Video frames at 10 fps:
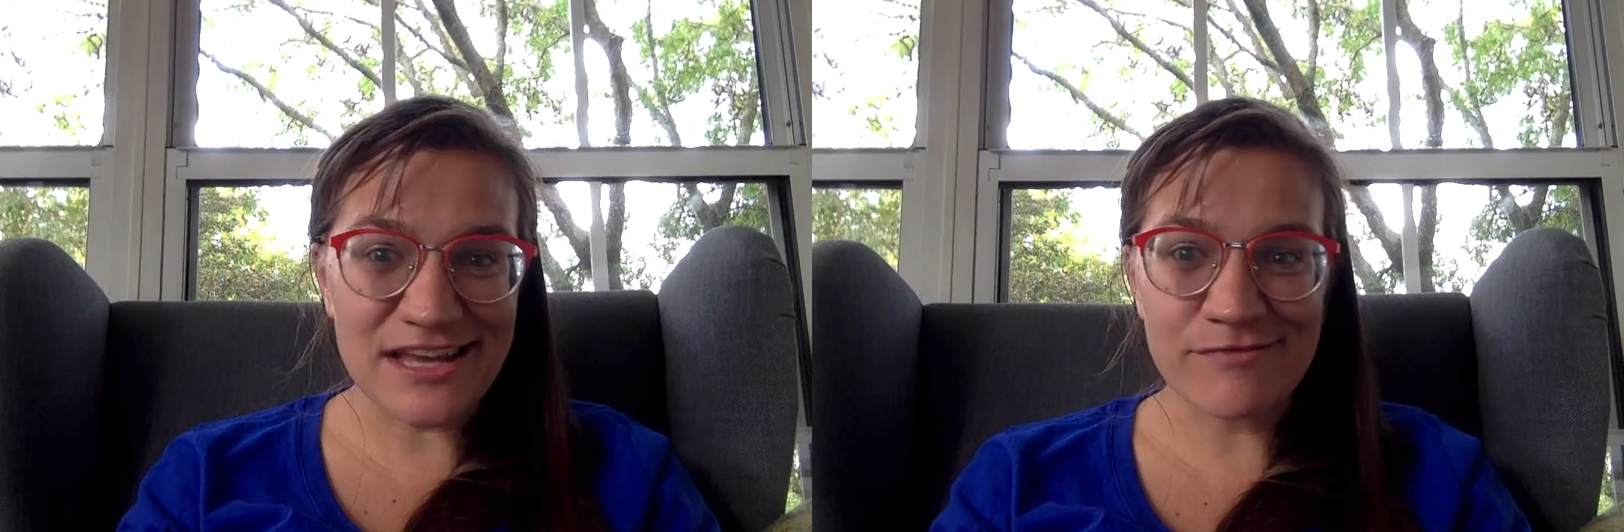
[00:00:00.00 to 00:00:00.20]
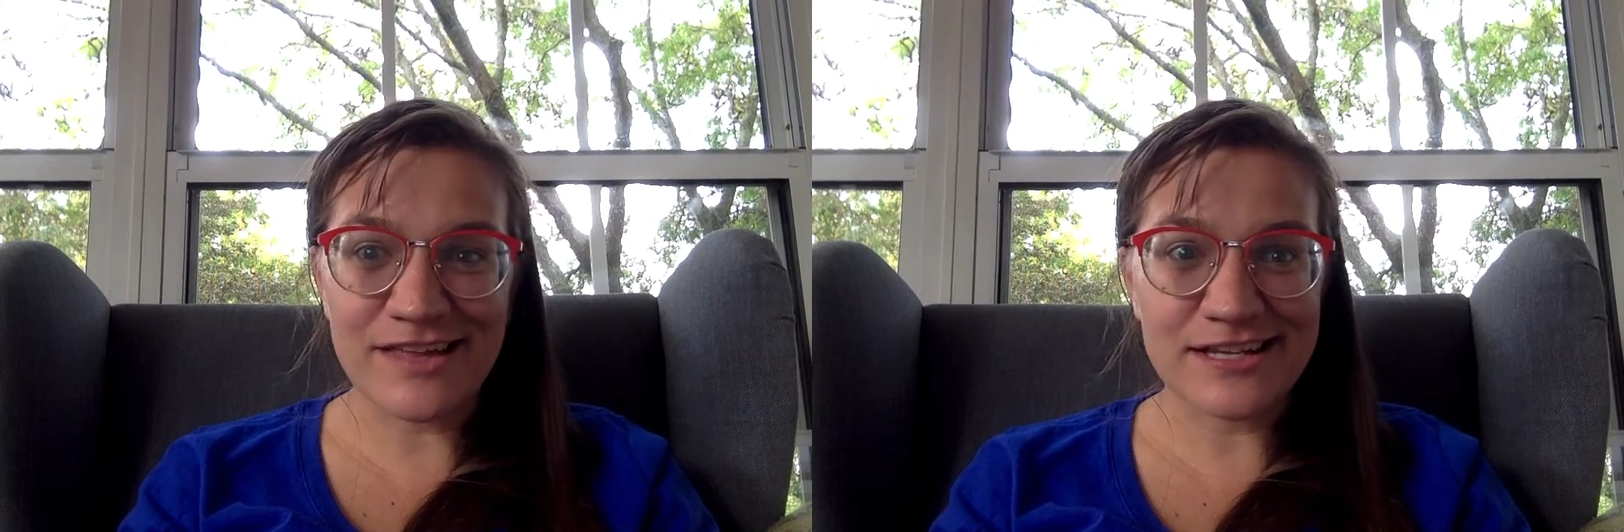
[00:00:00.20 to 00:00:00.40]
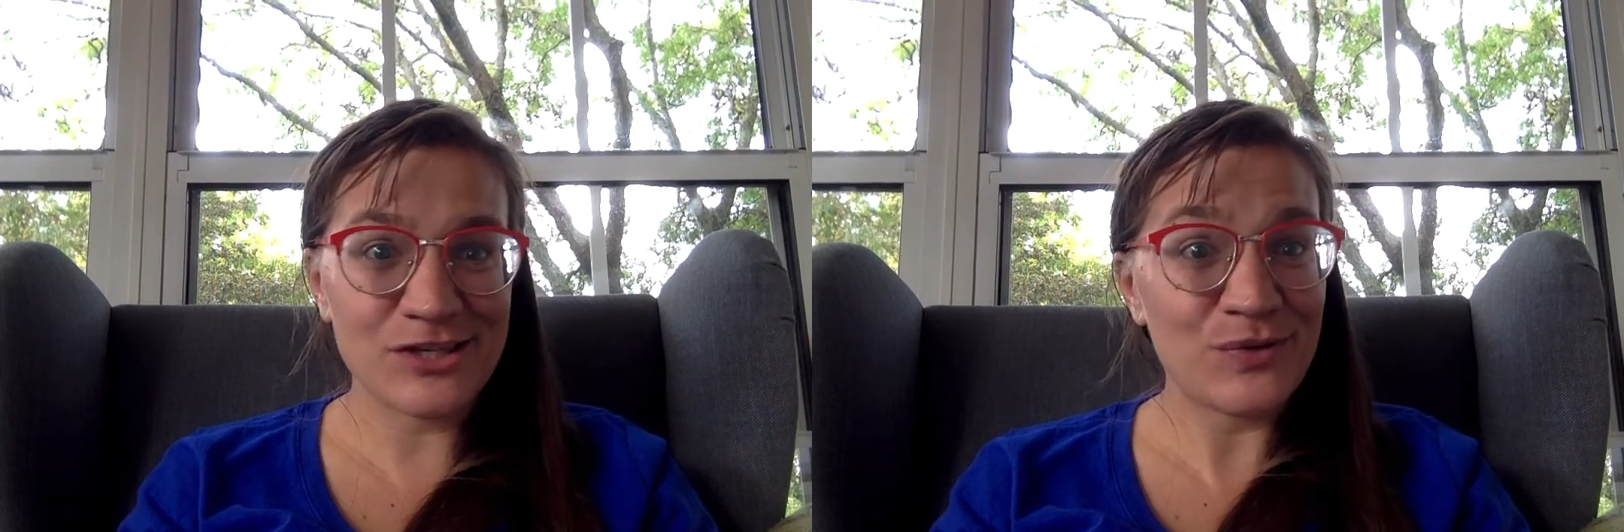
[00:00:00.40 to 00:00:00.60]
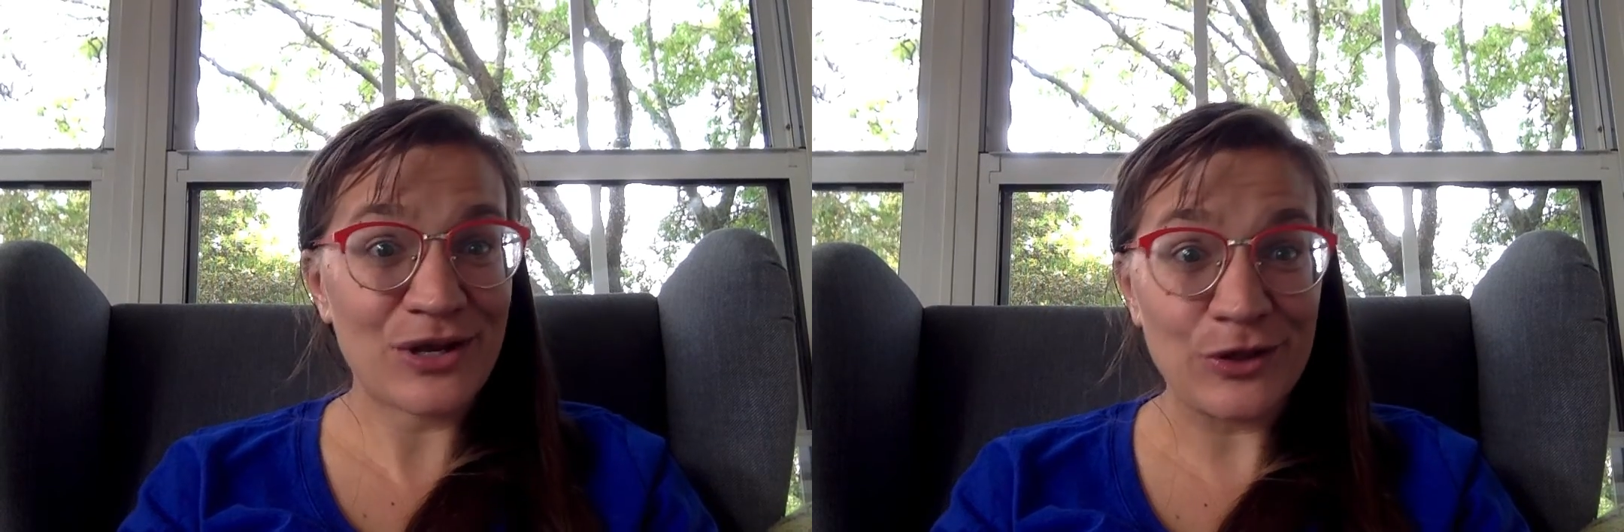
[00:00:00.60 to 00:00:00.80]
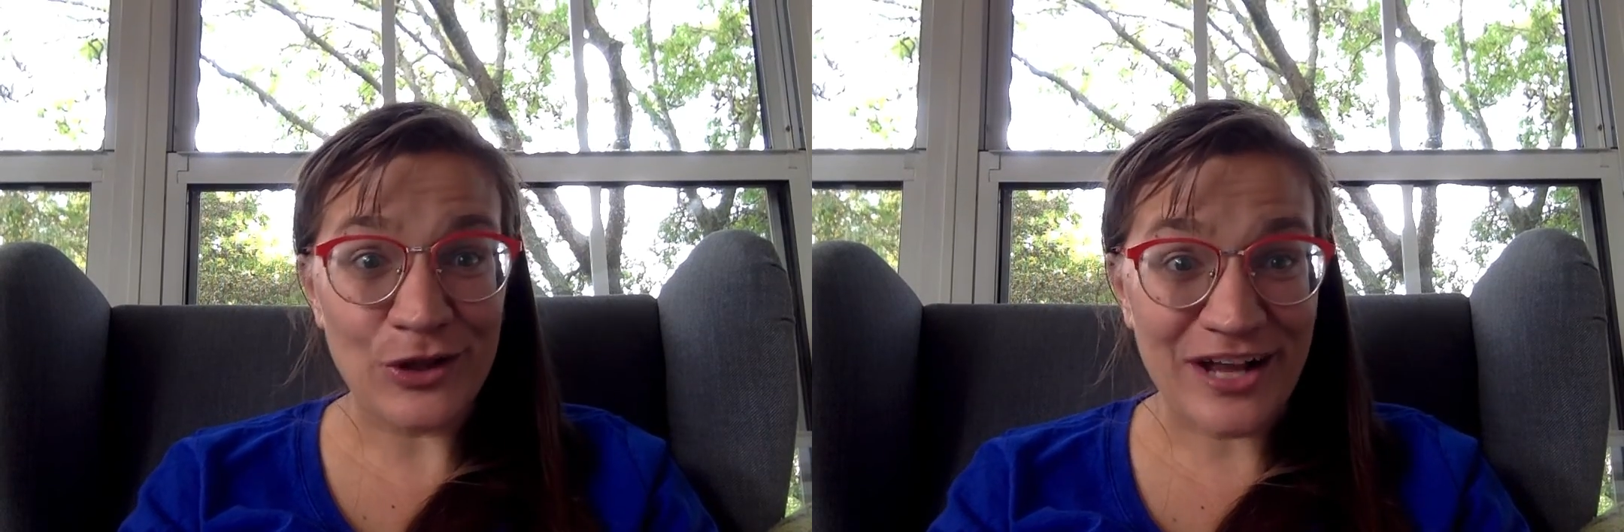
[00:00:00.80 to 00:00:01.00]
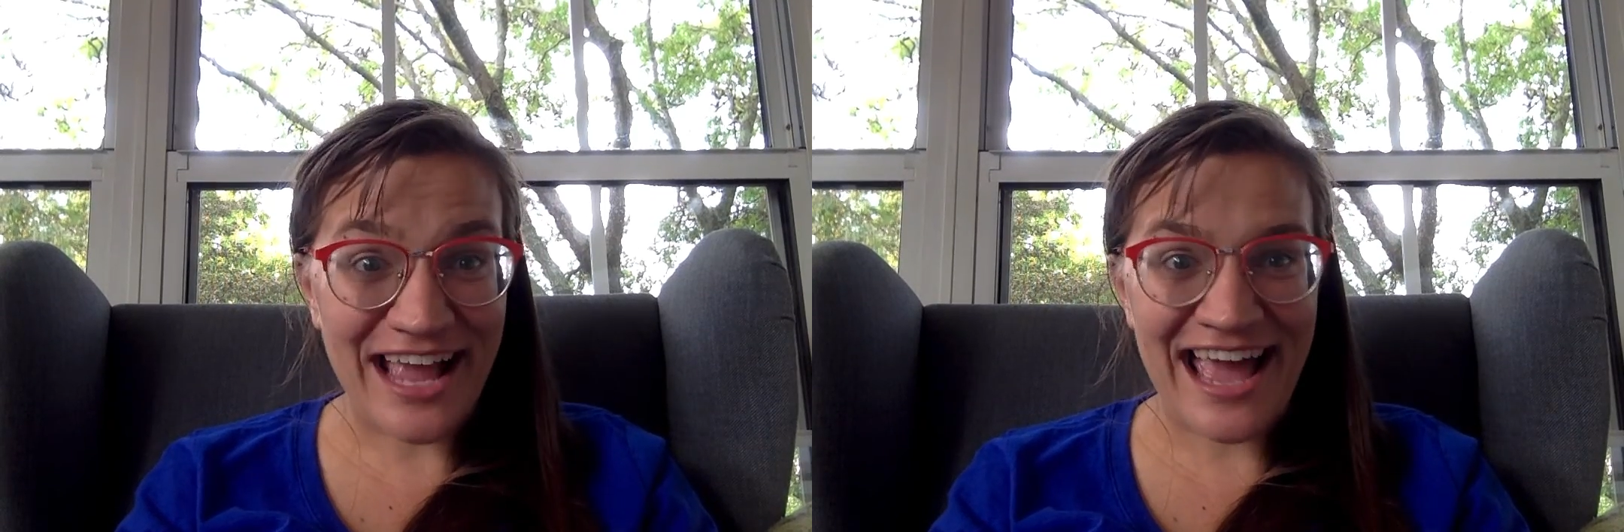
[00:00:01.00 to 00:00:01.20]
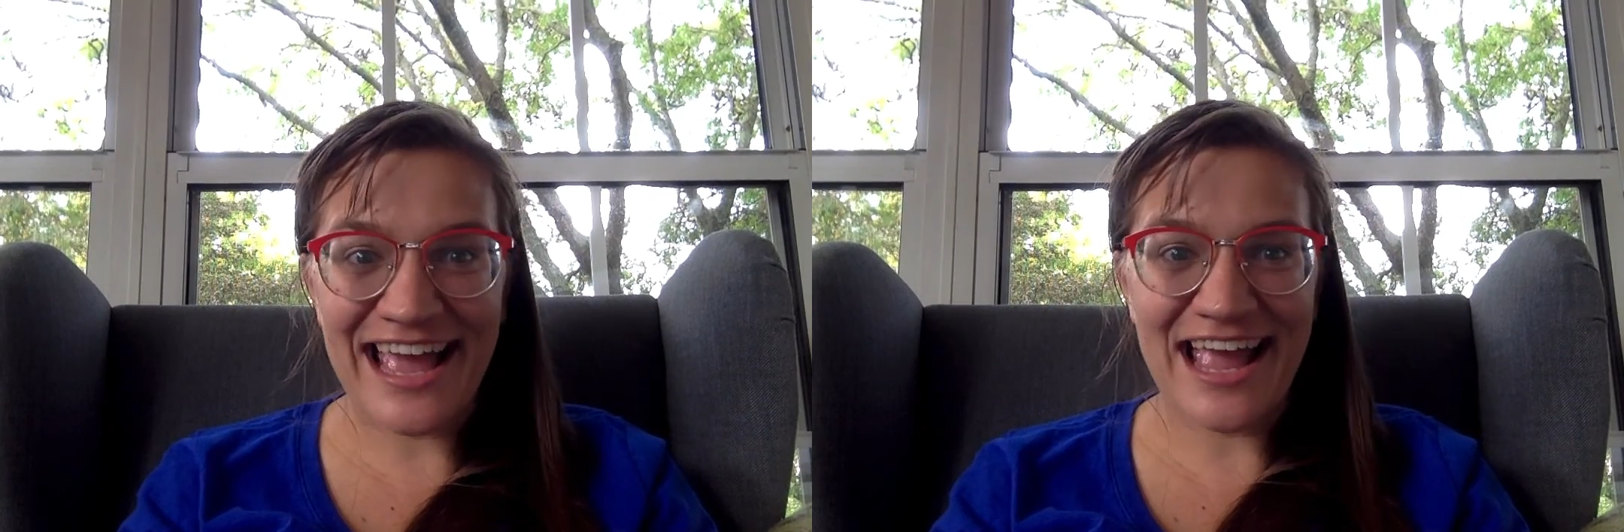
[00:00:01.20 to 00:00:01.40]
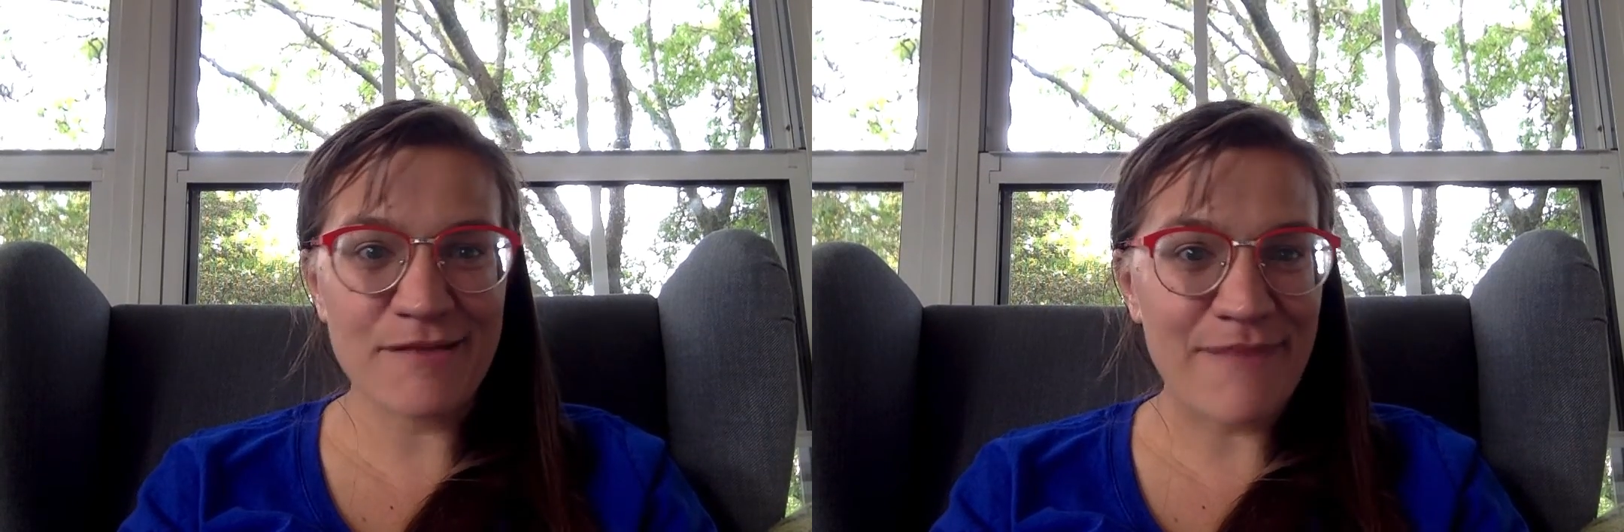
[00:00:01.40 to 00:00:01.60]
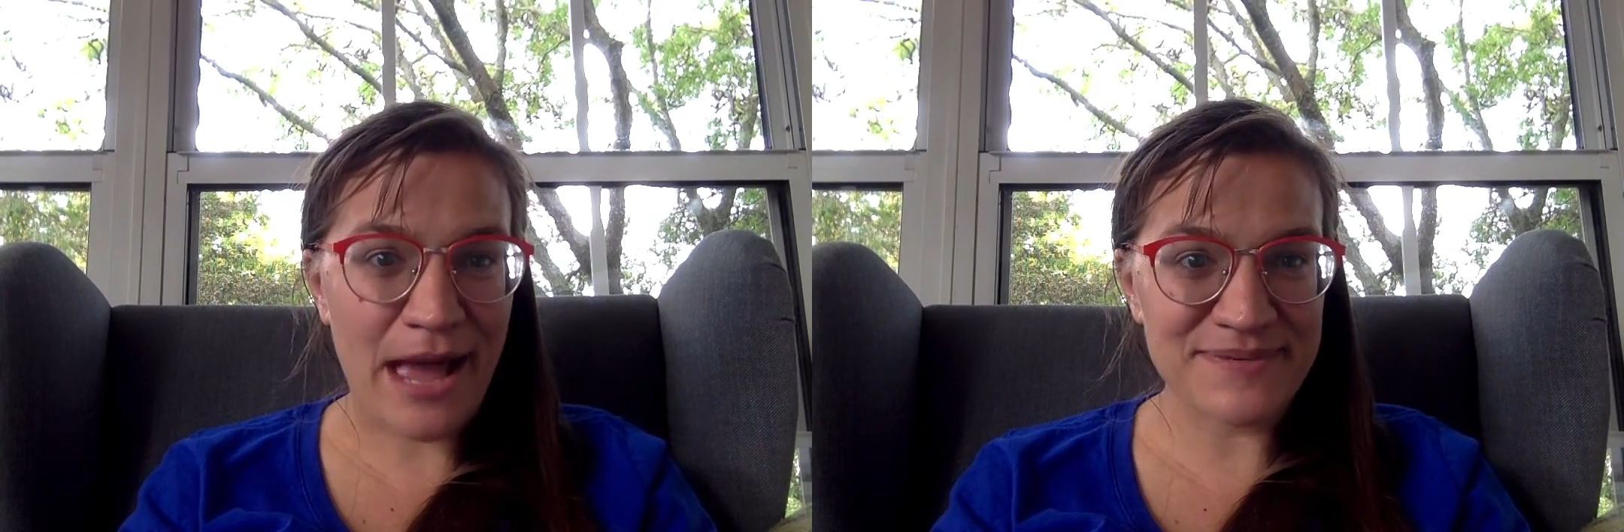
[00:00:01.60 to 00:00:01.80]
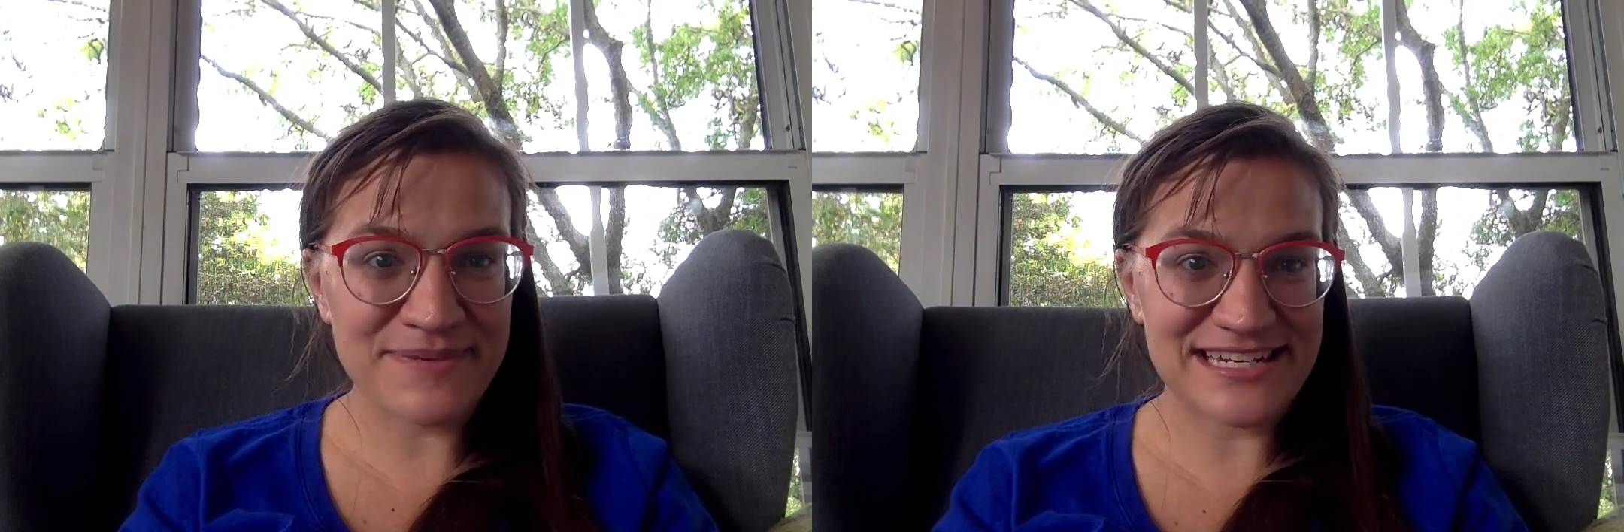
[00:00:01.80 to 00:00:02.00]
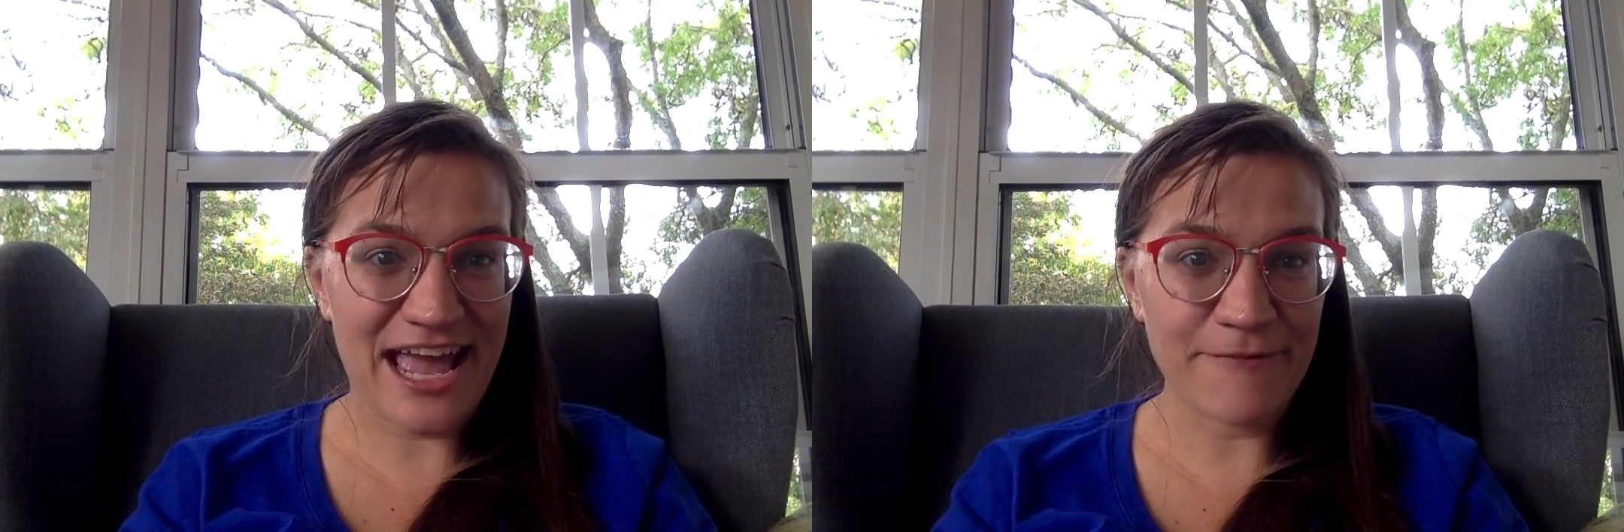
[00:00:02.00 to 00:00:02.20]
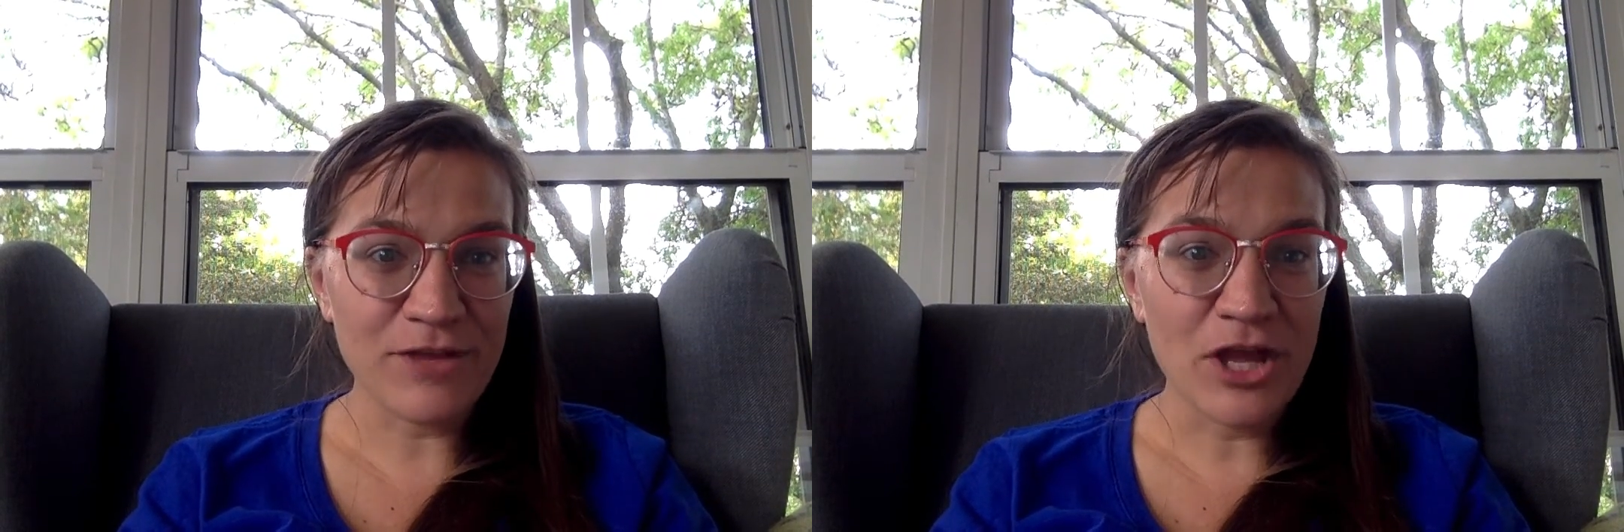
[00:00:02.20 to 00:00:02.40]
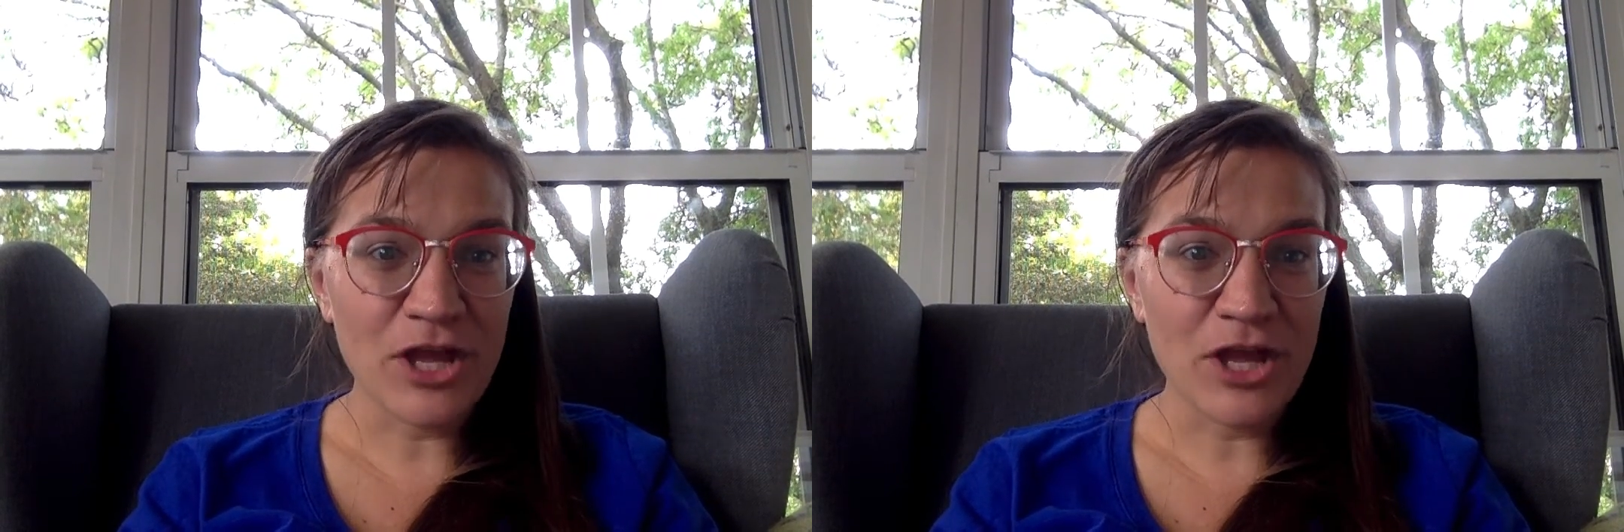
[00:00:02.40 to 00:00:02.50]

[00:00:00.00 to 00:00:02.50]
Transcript: of things that you can look at and map today.